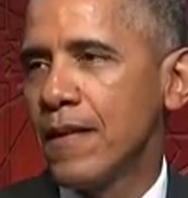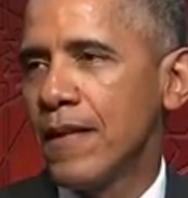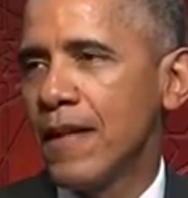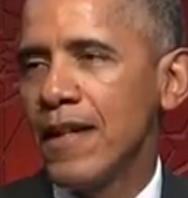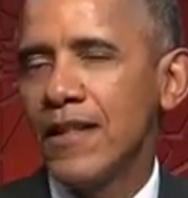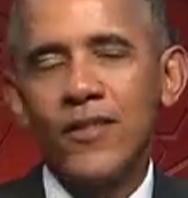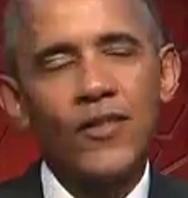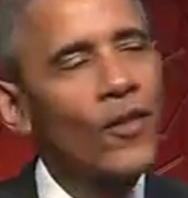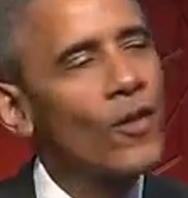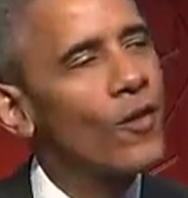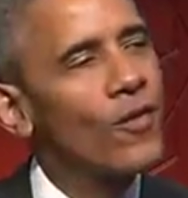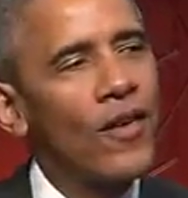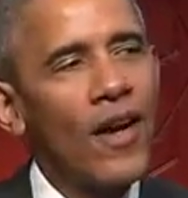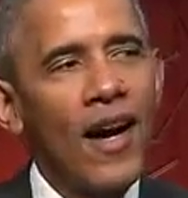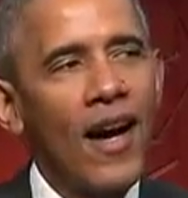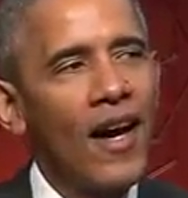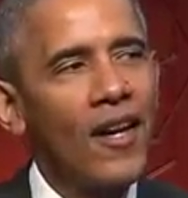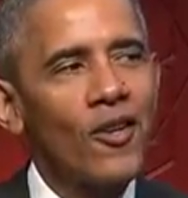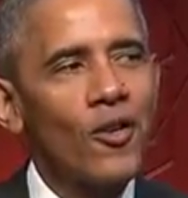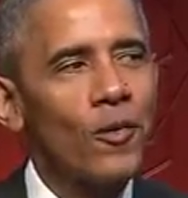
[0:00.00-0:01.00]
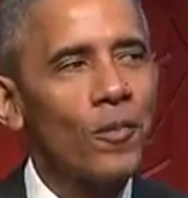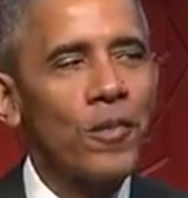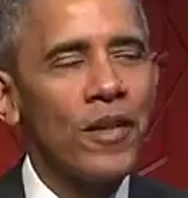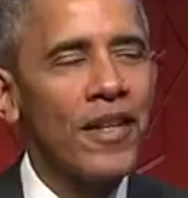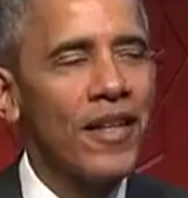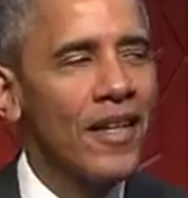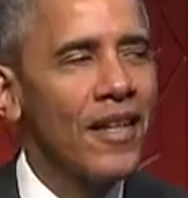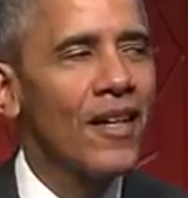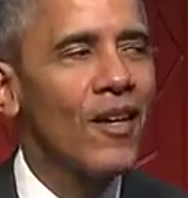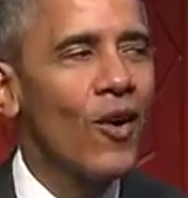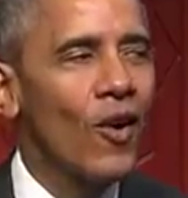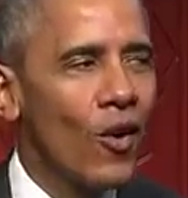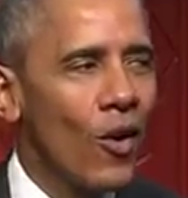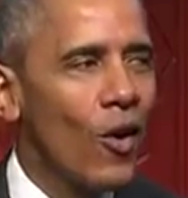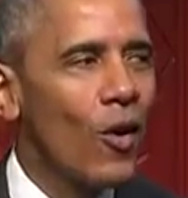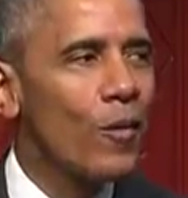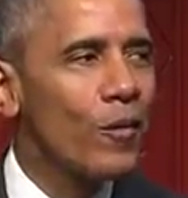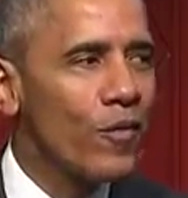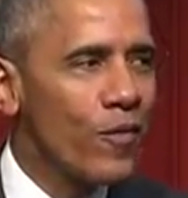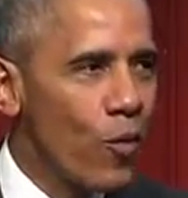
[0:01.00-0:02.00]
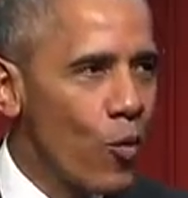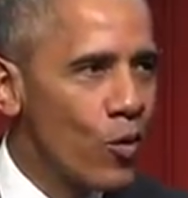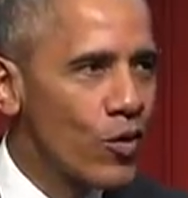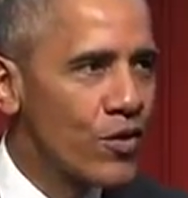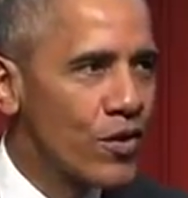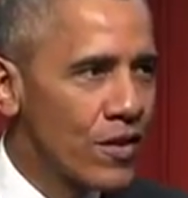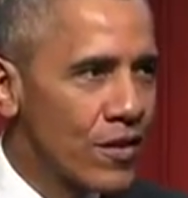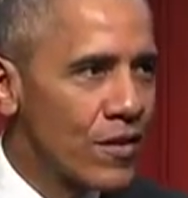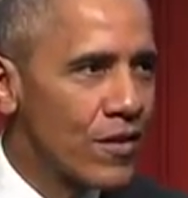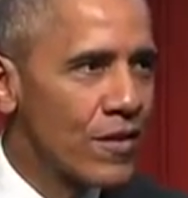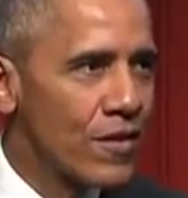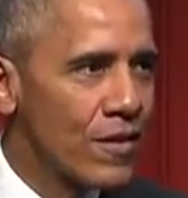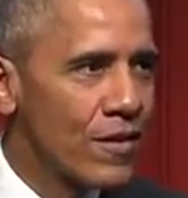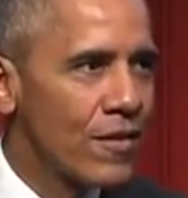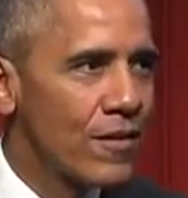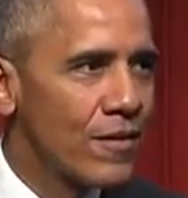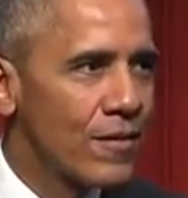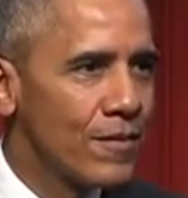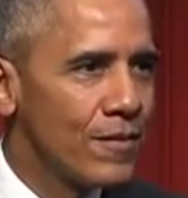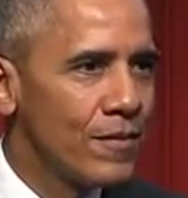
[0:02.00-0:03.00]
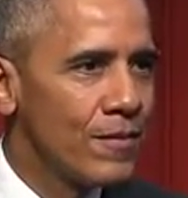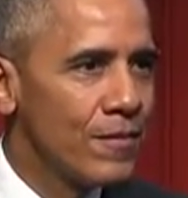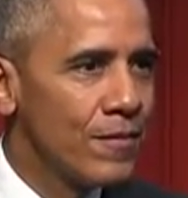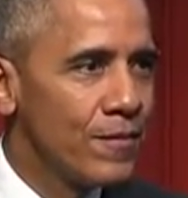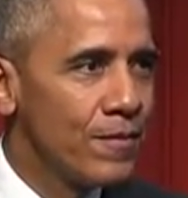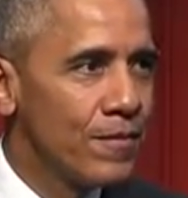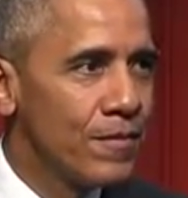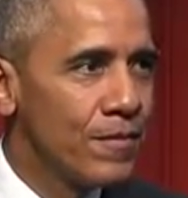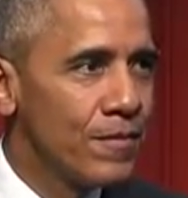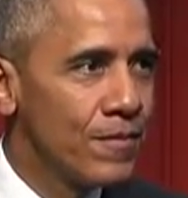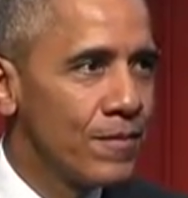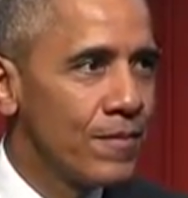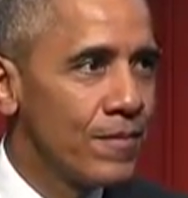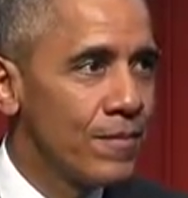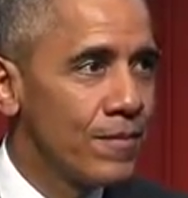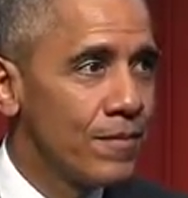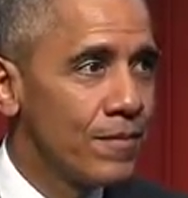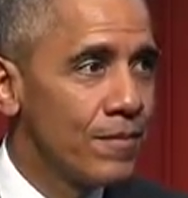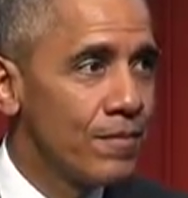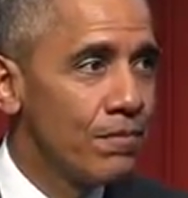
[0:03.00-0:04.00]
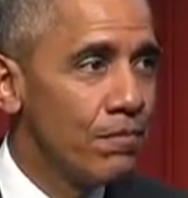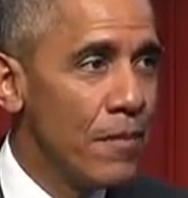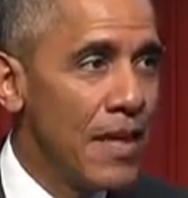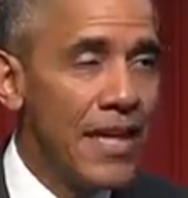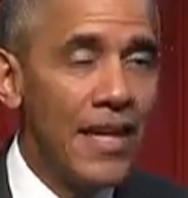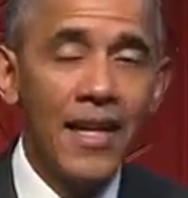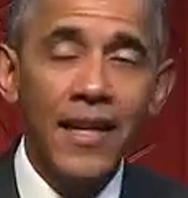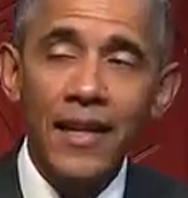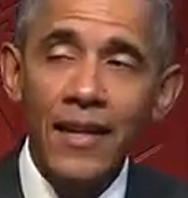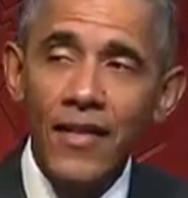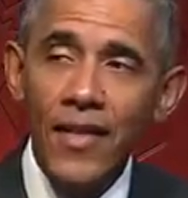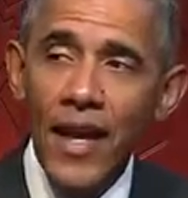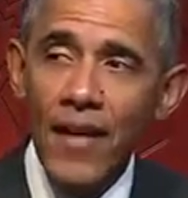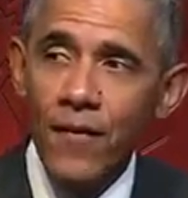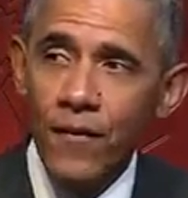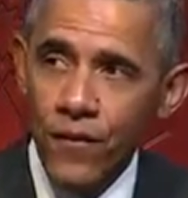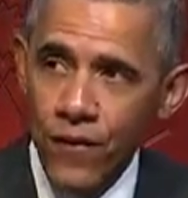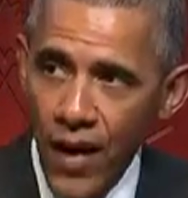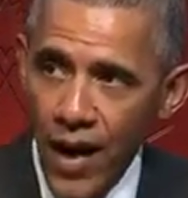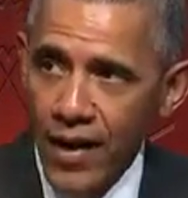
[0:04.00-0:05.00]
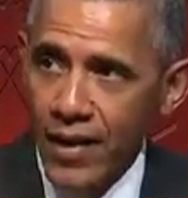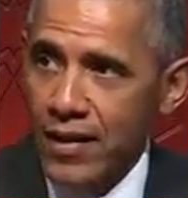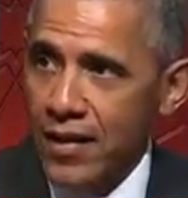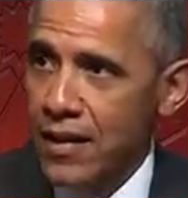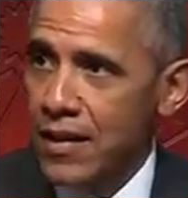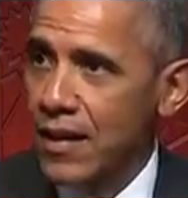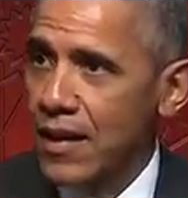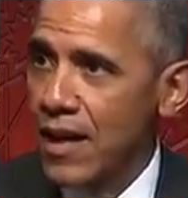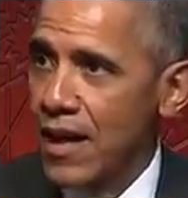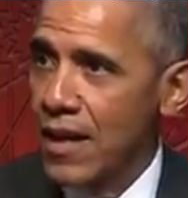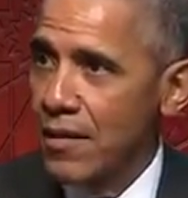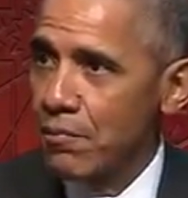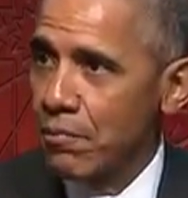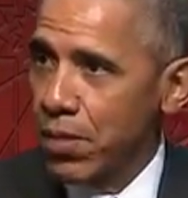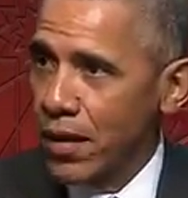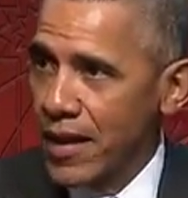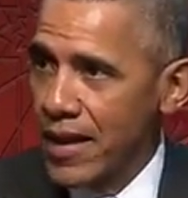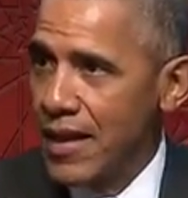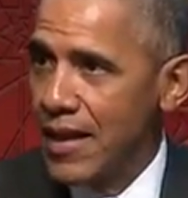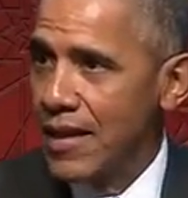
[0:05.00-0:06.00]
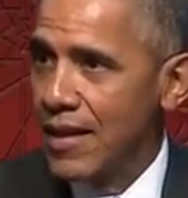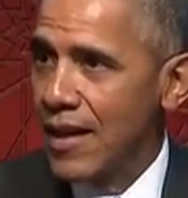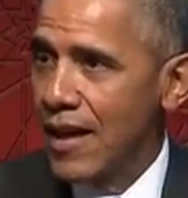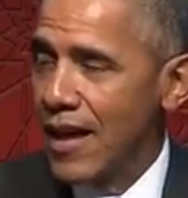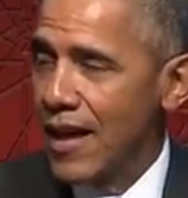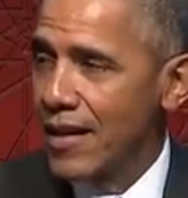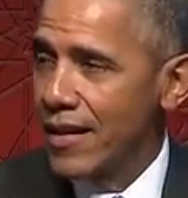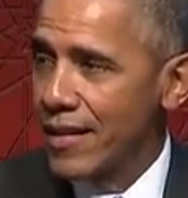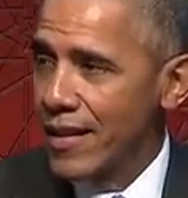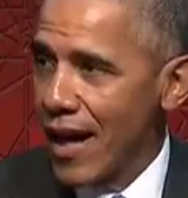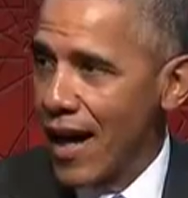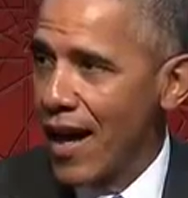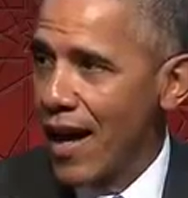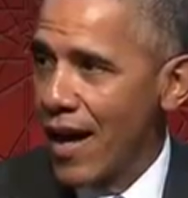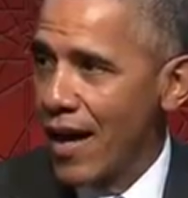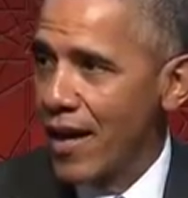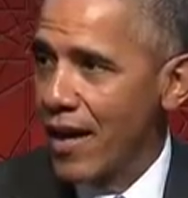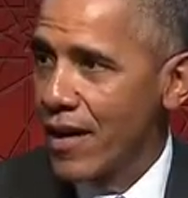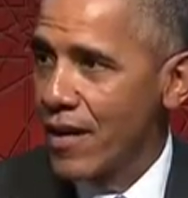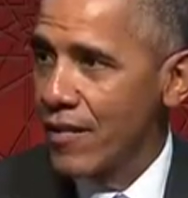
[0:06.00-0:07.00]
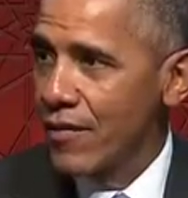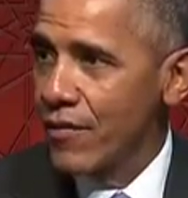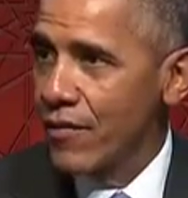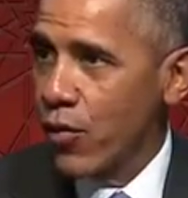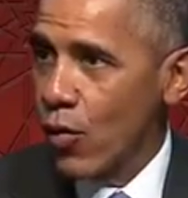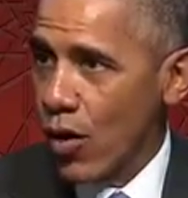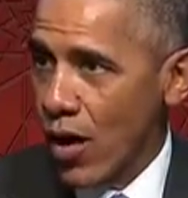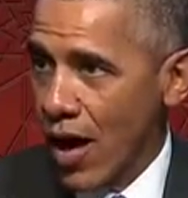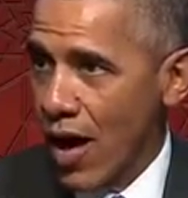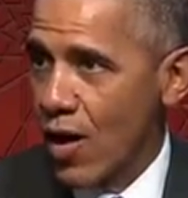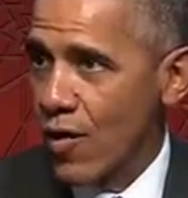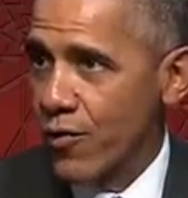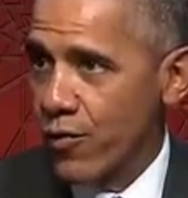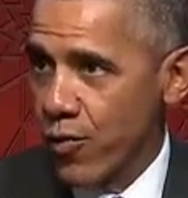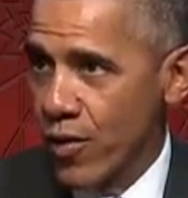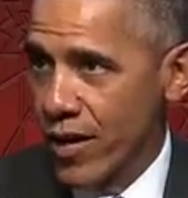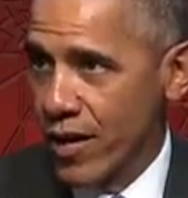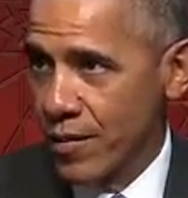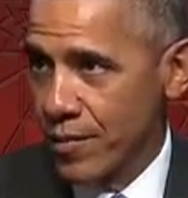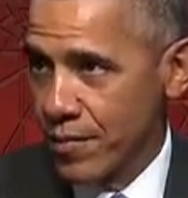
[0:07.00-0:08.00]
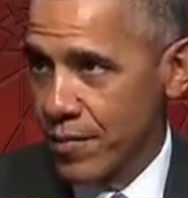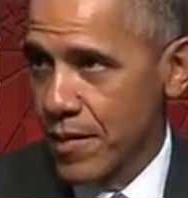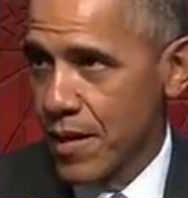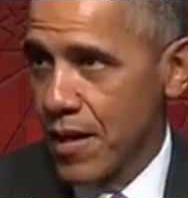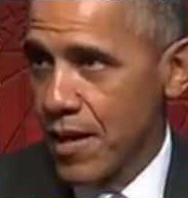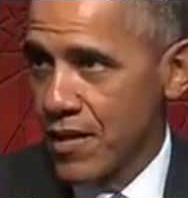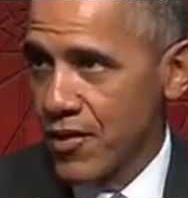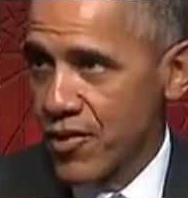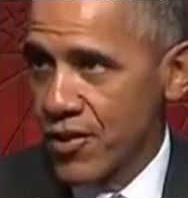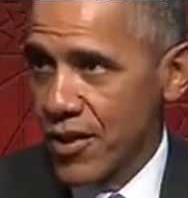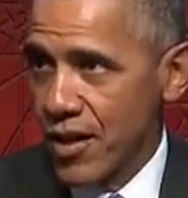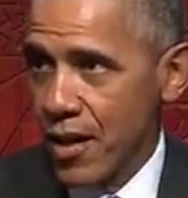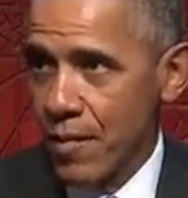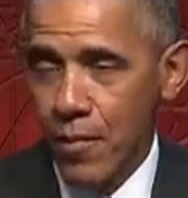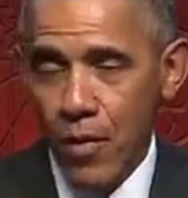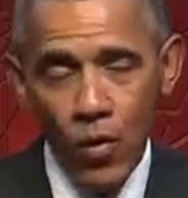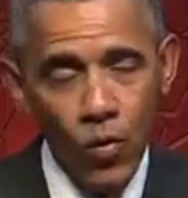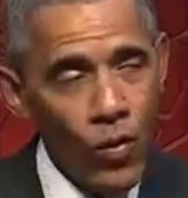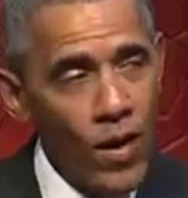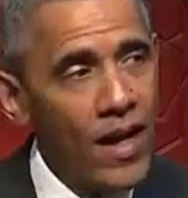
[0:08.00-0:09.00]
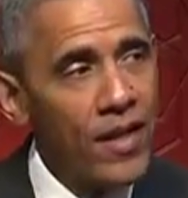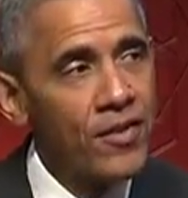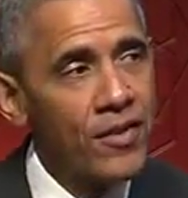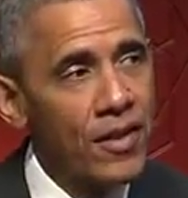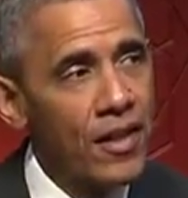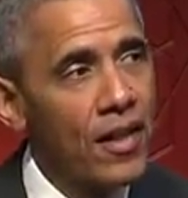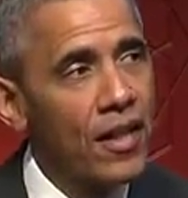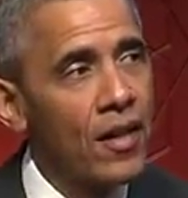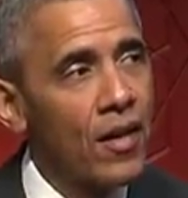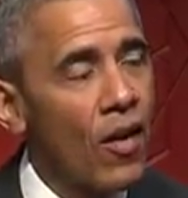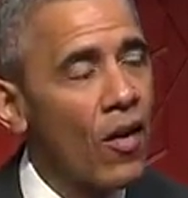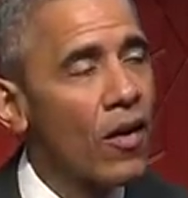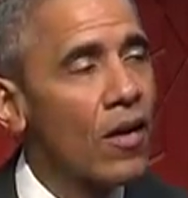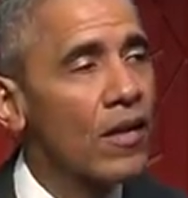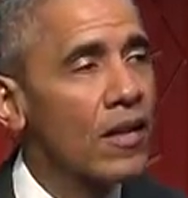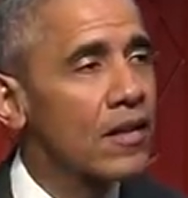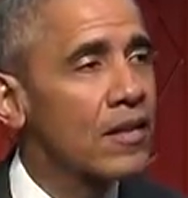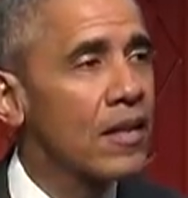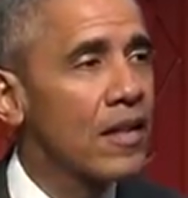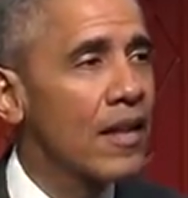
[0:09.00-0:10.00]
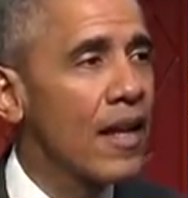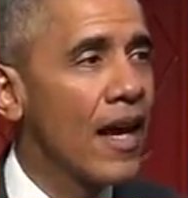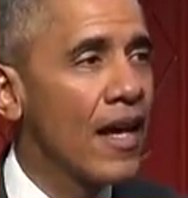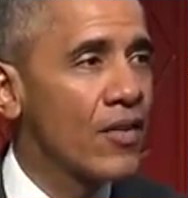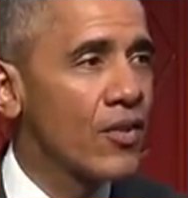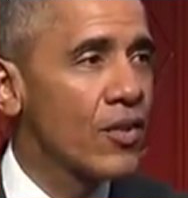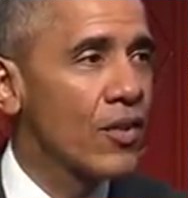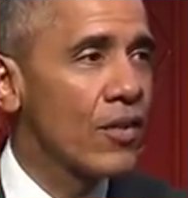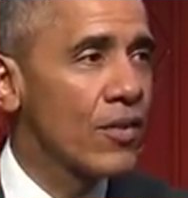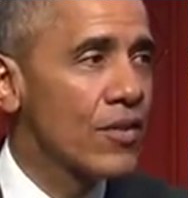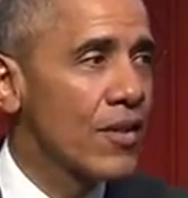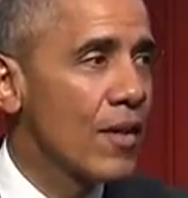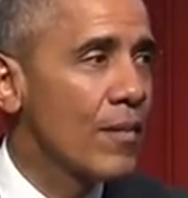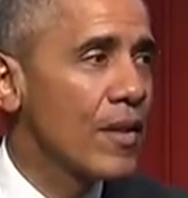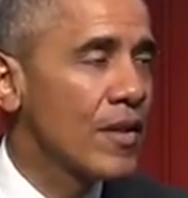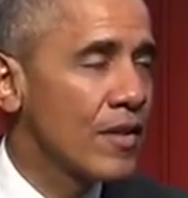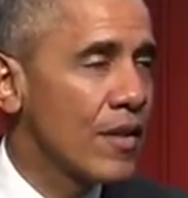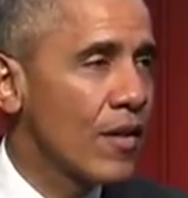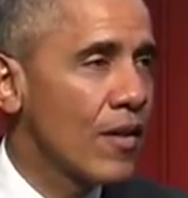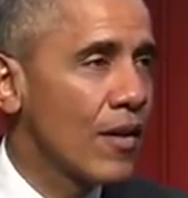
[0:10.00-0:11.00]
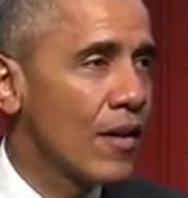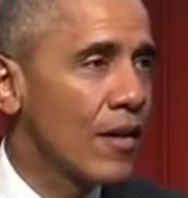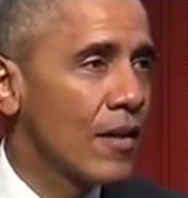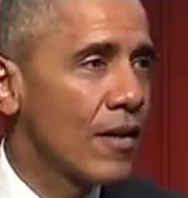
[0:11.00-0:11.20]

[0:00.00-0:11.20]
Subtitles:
They serve honorably in our armed forces, meaning they fight and bleed and die for our freedom. Some rest in Arlington National Cemetery.